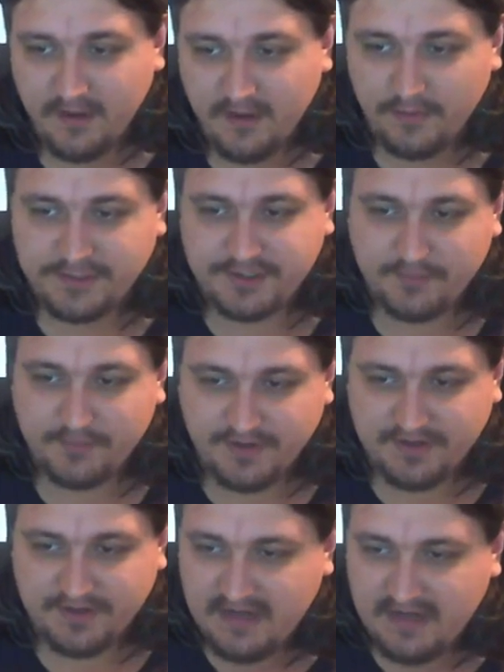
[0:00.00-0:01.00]
which
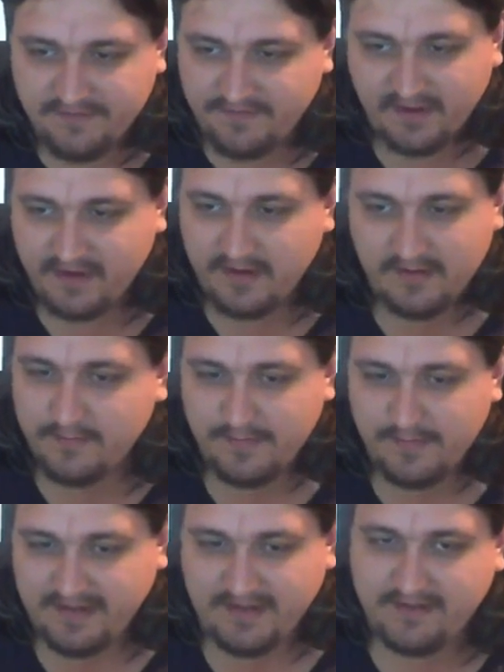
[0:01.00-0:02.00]
would never
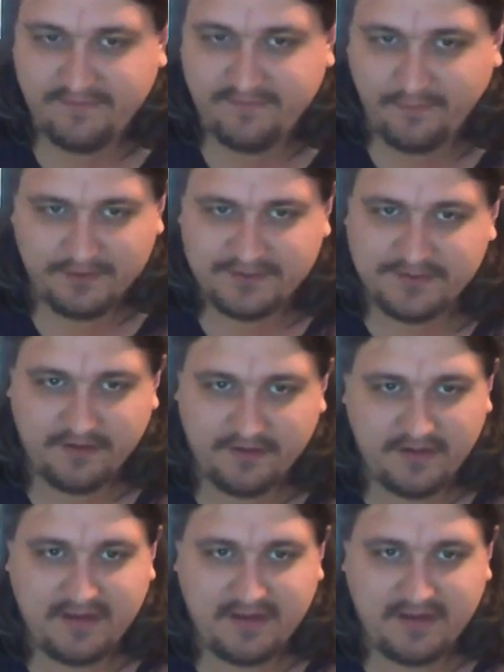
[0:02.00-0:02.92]
be forced on